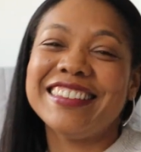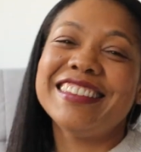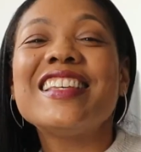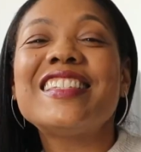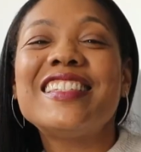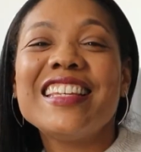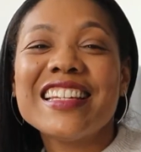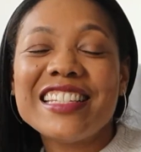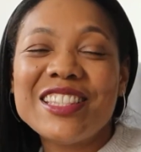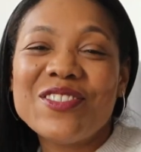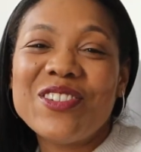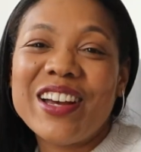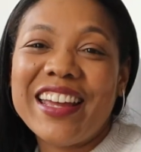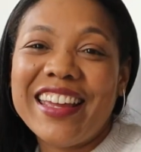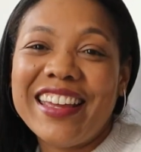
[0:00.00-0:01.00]
The sixth
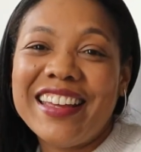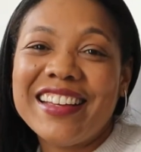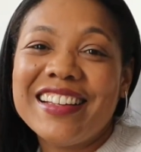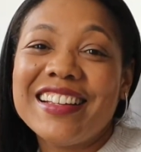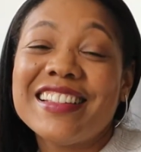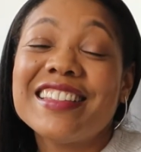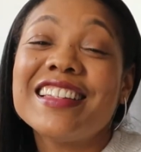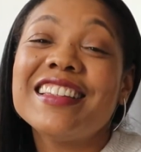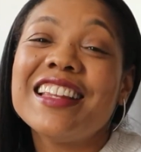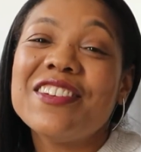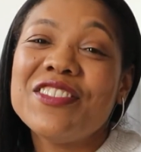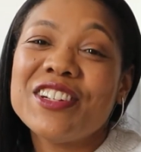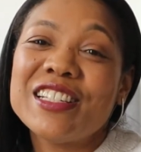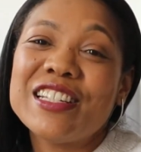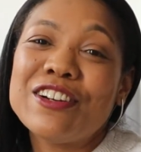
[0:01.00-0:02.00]
way to
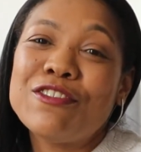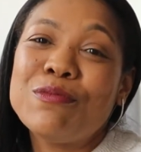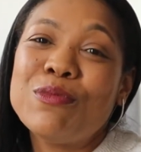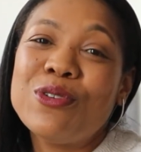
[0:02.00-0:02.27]
love yourself